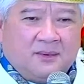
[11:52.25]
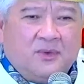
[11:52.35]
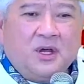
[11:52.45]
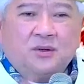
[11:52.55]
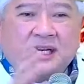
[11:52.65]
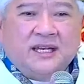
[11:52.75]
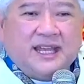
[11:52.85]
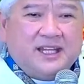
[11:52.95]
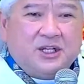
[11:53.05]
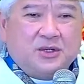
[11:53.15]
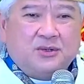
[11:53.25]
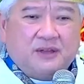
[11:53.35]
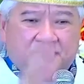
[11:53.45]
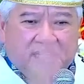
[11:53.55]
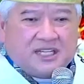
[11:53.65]
We only need you
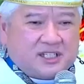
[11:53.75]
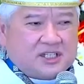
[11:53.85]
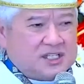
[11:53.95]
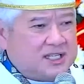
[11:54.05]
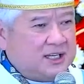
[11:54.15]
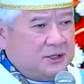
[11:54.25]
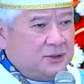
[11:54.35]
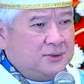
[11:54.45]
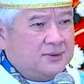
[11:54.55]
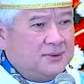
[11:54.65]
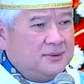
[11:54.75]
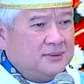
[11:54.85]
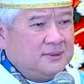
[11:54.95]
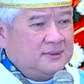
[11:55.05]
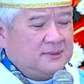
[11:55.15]
if Jesus is in you.
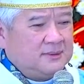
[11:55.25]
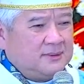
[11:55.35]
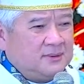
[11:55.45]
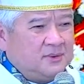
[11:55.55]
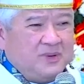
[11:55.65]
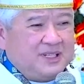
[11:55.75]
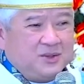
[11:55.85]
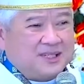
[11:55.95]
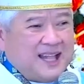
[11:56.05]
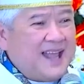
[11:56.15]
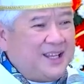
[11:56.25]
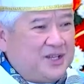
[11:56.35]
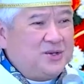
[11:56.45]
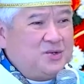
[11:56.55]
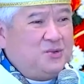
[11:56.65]
We don't
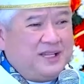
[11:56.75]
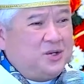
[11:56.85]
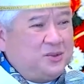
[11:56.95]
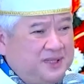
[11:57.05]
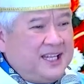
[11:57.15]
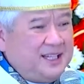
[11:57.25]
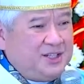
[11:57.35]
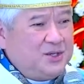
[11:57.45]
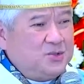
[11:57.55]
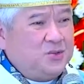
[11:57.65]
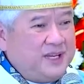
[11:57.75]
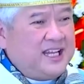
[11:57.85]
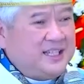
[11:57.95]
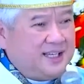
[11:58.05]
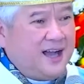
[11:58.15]
like you. We don't need you. We
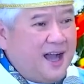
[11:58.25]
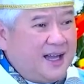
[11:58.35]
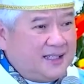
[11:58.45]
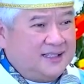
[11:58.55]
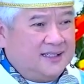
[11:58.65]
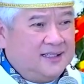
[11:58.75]
need God.